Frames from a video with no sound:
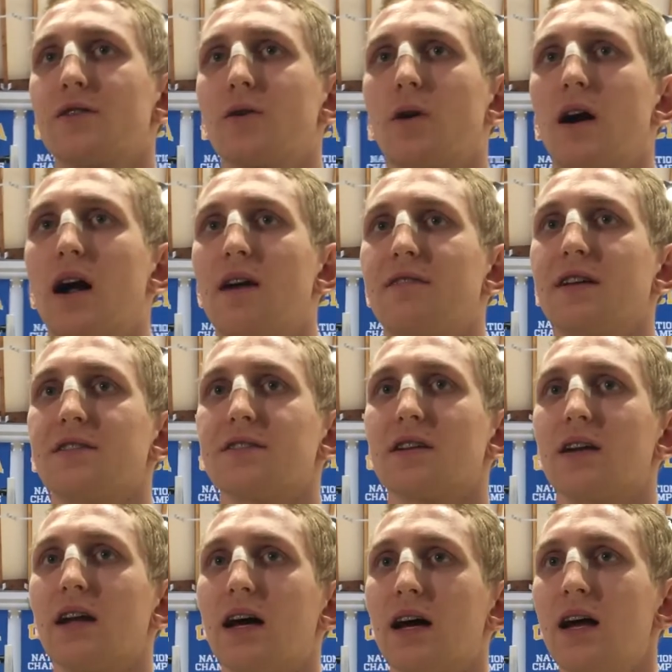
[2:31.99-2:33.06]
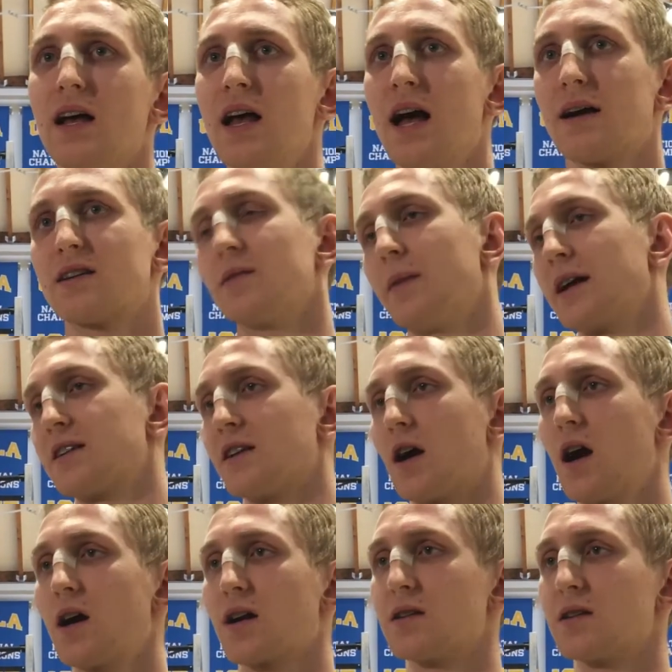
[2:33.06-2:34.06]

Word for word: to our offense, and because it makes it hard.